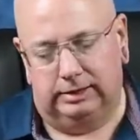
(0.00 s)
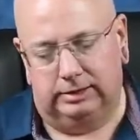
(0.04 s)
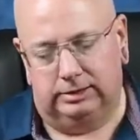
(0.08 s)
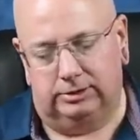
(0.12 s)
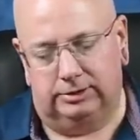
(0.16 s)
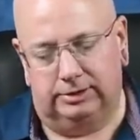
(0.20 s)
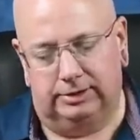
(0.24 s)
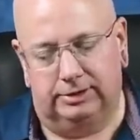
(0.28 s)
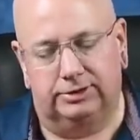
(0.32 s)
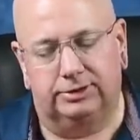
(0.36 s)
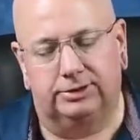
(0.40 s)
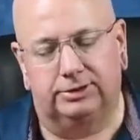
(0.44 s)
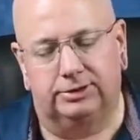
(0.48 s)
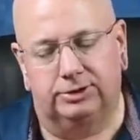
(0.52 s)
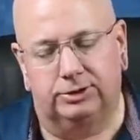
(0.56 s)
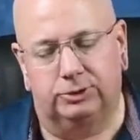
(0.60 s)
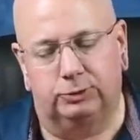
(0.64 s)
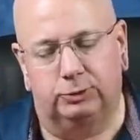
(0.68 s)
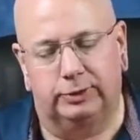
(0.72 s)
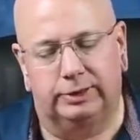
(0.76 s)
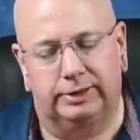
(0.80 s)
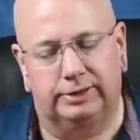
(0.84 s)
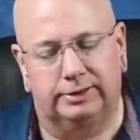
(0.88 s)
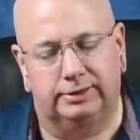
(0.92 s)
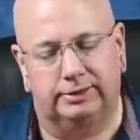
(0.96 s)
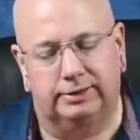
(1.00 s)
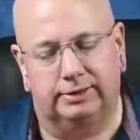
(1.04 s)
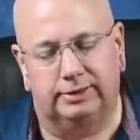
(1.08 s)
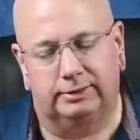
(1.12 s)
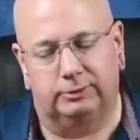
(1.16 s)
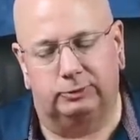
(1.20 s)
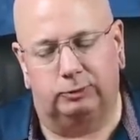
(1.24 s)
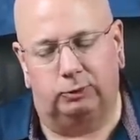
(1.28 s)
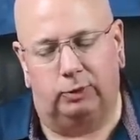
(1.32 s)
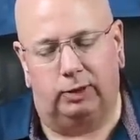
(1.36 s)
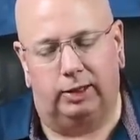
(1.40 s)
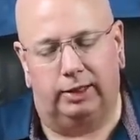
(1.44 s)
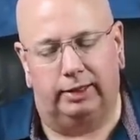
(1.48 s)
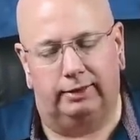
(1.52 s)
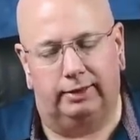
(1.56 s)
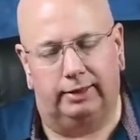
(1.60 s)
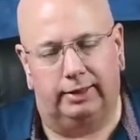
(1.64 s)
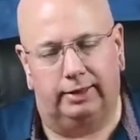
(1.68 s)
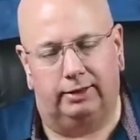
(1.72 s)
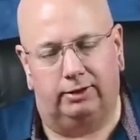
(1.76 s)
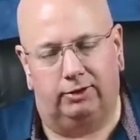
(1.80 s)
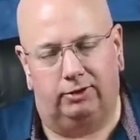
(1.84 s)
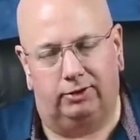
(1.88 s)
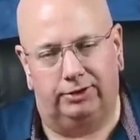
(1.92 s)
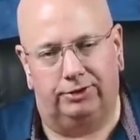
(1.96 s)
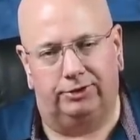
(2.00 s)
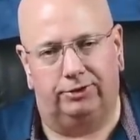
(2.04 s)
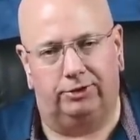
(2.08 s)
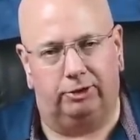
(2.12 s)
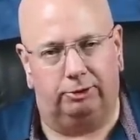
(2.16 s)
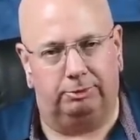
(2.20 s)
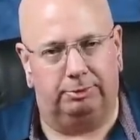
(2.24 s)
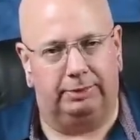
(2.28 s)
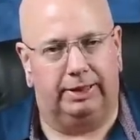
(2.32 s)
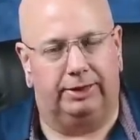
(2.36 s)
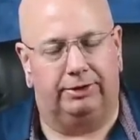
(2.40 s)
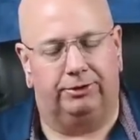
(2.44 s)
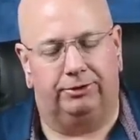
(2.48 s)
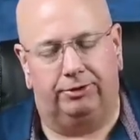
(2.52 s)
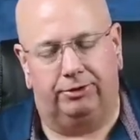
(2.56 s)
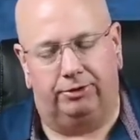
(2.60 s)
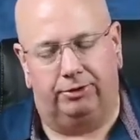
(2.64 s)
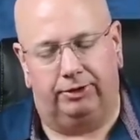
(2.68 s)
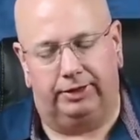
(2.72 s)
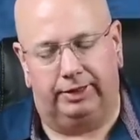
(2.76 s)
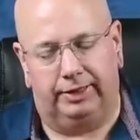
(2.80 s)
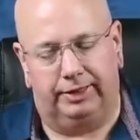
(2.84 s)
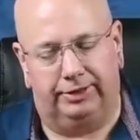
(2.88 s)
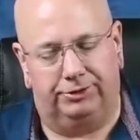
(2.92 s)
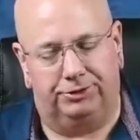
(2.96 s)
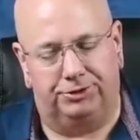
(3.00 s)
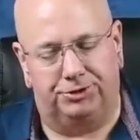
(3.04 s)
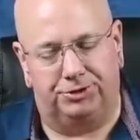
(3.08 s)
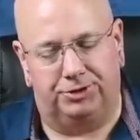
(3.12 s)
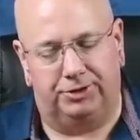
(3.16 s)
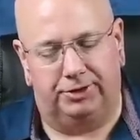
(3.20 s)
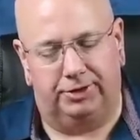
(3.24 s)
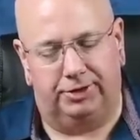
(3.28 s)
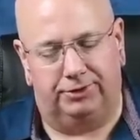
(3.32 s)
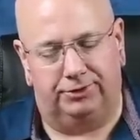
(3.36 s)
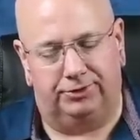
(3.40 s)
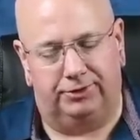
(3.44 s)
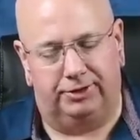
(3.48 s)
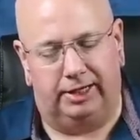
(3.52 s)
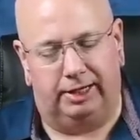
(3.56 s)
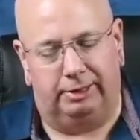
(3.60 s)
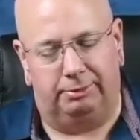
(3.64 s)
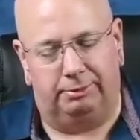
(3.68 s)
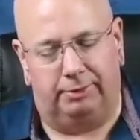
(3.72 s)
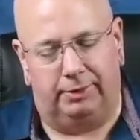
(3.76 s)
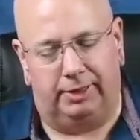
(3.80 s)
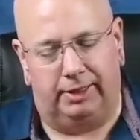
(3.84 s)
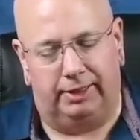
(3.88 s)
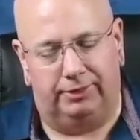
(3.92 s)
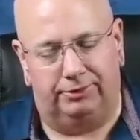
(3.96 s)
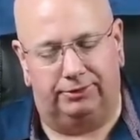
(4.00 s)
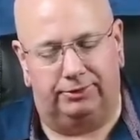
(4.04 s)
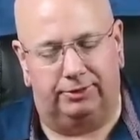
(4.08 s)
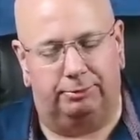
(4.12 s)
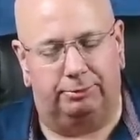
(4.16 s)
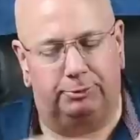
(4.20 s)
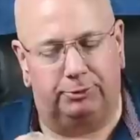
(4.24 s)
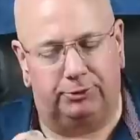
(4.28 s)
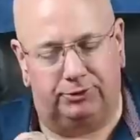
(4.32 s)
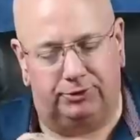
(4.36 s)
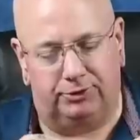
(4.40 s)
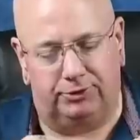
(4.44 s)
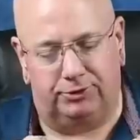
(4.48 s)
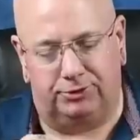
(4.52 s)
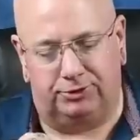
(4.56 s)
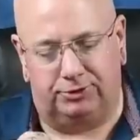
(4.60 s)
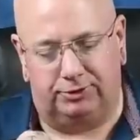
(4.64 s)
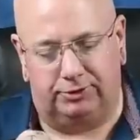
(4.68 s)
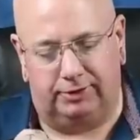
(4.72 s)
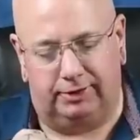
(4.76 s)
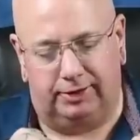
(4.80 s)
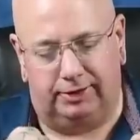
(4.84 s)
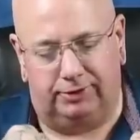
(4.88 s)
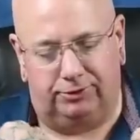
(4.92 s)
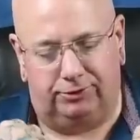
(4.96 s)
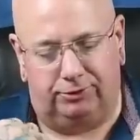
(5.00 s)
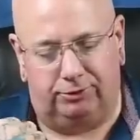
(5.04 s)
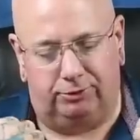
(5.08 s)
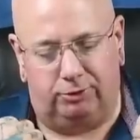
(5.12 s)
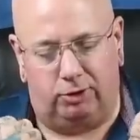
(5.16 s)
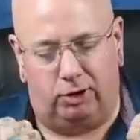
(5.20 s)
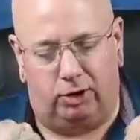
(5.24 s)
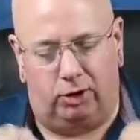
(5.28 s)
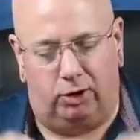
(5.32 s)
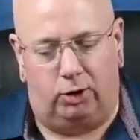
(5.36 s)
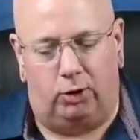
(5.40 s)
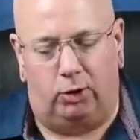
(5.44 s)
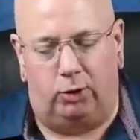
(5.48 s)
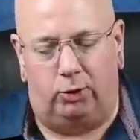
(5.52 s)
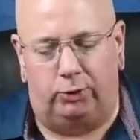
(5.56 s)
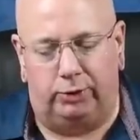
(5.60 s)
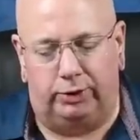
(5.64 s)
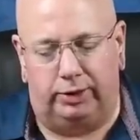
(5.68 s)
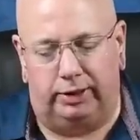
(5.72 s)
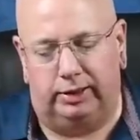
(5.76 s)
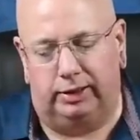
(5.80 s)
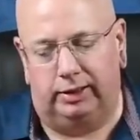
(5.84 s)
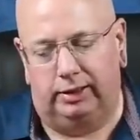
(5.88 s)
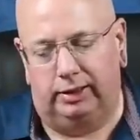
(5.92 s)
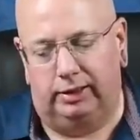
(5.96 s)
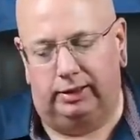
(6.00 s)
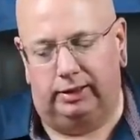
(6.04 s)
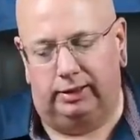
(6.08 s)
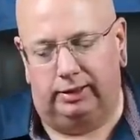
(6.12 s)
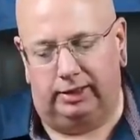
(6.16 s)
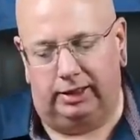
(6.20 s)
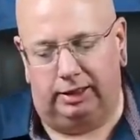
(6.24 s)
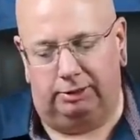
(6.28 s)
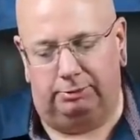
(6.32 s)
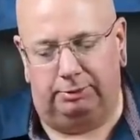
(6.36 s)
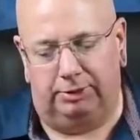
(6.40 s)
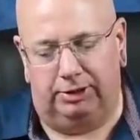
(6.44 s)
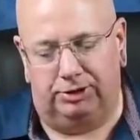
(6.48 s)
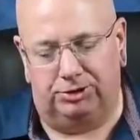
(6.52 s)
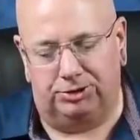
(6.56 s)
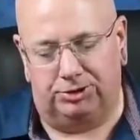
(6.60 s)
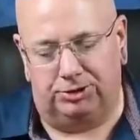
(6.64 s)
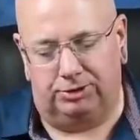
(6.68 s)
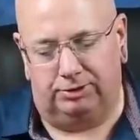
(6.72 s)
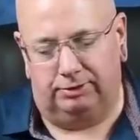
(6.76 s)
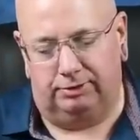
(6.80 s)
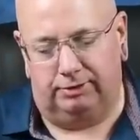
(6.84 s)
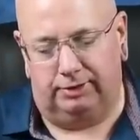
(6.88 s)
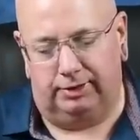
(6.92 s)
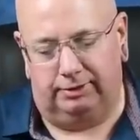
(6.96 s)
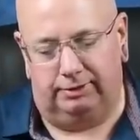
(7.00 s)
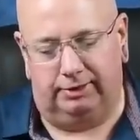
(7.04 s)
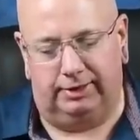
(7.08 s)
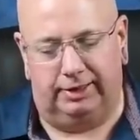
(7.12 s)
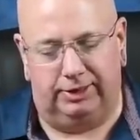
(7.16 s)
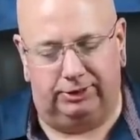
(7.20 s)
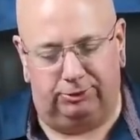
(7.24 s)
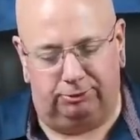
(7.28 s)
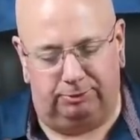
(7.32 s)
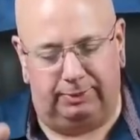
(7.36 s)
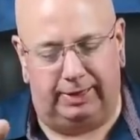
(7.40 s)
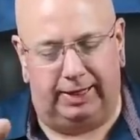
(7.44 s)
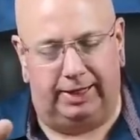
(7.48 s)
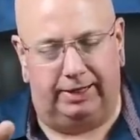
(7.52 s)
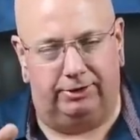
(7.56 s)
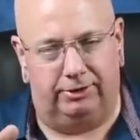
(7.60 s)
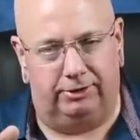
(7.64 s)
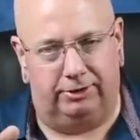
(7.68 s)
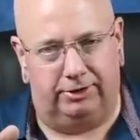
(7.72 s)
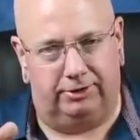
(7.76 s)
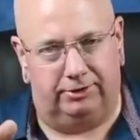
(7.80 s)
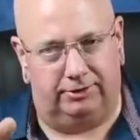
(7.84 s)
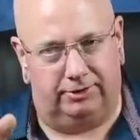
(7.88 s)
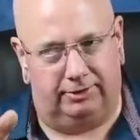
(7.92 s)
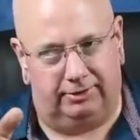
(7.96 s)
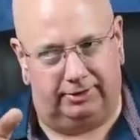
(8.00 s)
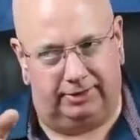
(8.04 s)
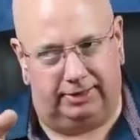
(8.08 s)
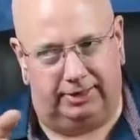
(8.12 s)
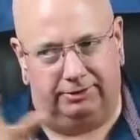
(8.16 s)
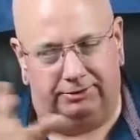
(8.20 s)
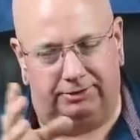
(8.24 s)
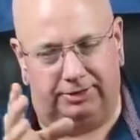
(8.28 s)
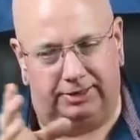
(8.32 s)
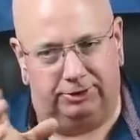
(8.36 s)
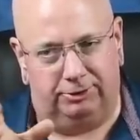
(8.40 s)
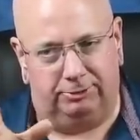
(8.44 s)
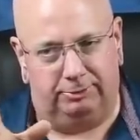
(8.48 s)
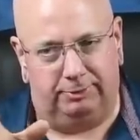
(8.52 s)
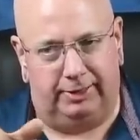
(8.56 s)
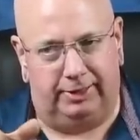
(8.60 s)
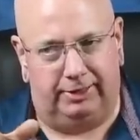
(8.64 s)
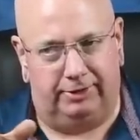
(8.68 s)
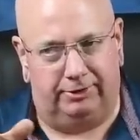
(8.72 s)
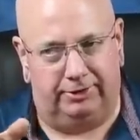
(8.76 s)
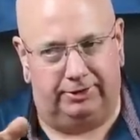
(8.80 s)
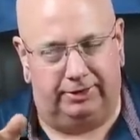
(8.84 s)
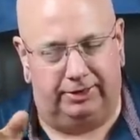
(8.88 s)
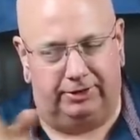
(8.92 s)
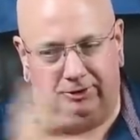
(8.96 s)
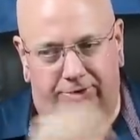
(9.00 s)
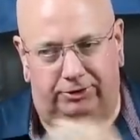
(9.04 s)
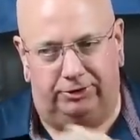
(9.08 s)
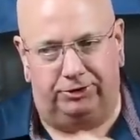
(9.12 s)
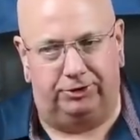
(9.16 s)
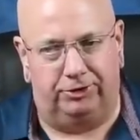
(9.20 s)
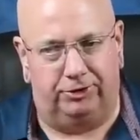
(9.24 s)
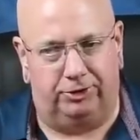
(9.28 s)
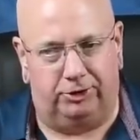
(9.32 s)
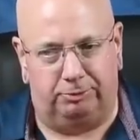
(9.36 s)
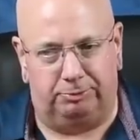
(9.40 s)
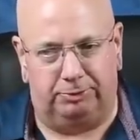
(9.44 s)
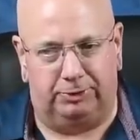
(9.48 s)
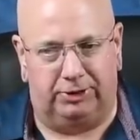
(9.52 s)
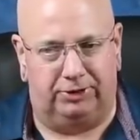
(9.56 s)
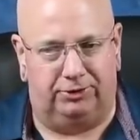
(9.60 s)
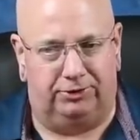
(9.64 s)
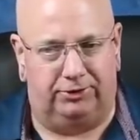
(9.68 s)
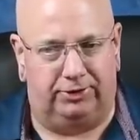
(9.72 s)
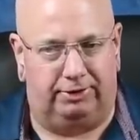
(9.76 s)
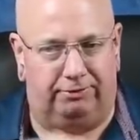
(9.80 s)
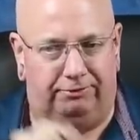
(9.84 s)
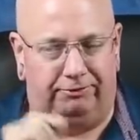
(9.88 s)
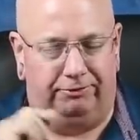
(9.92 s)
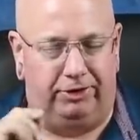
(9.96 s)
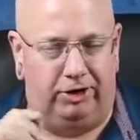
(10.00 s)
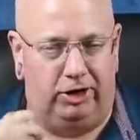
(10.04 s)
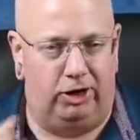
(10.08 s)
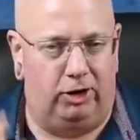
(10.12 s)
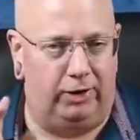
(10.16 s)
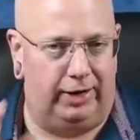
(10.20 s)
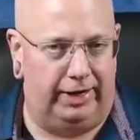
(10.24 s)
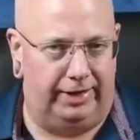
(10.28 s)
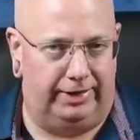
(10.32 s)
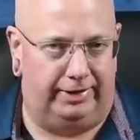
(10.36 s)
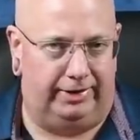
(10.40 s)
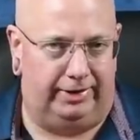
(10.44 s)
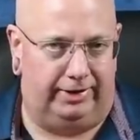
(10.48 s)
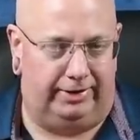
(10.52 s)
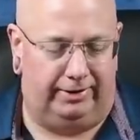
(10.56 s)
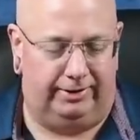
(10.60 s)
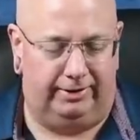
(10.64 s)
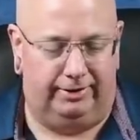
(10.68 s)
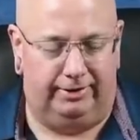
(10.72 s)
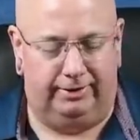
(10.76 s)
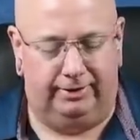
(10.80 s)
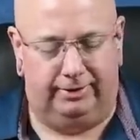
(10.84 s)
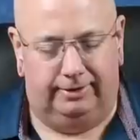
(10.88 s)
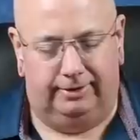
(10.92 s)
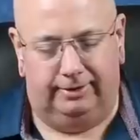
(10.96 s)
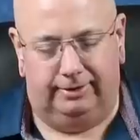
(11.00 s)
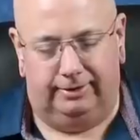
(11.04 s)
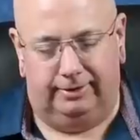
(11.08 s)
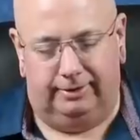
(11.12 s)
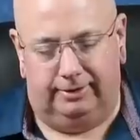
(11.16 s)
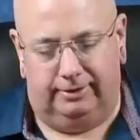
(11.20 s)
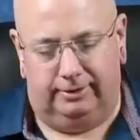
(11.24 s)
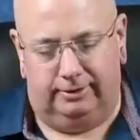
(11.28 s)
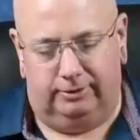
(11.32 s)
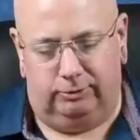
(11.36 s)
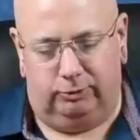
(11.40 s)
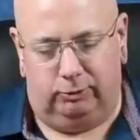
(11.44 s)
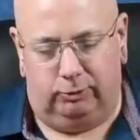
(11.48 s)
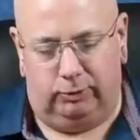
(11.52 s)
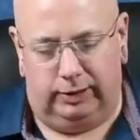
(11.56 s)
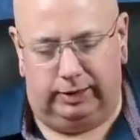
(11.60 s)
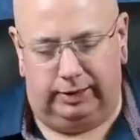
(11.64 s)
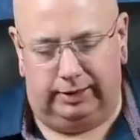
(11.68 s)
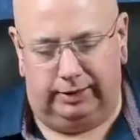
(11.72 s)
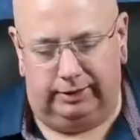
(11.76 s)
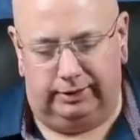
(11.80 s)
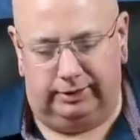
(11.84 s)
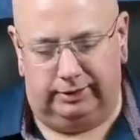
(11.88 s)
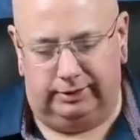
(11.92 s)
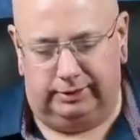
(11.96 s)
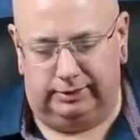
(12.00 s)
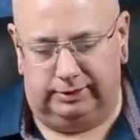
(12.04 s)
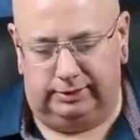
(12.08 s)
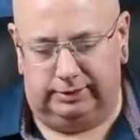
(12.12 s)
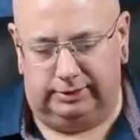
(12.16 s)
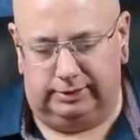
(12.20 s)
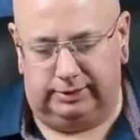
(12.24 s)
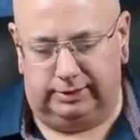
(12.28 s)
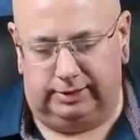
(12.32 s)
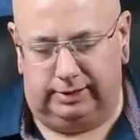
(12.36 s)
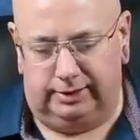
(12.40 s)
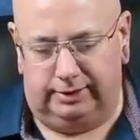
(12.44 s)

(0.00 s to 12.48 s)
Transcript: So this is the reason why they call it dark matter, dark energy. That's not my supposition. That's their own admission. They think it's matter because they think everything's matter, and they call it dark because they have no idea what it is.